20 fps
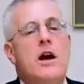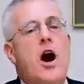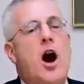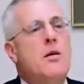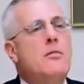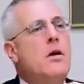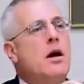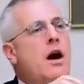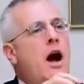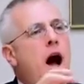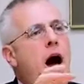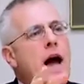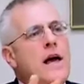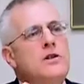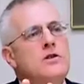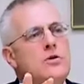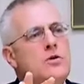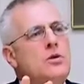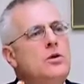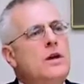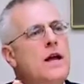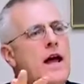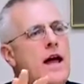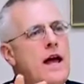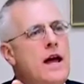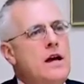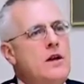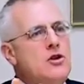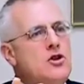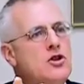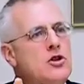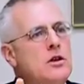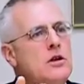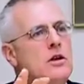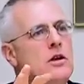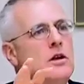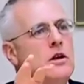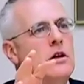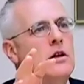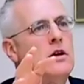Among high school age
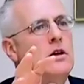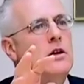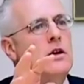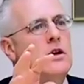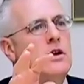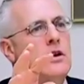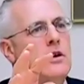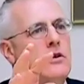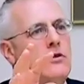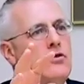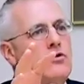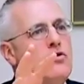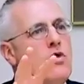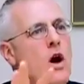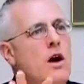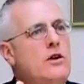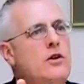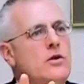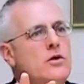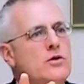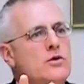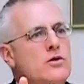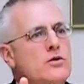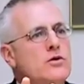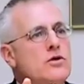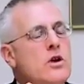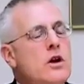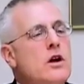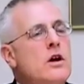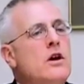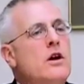drug users,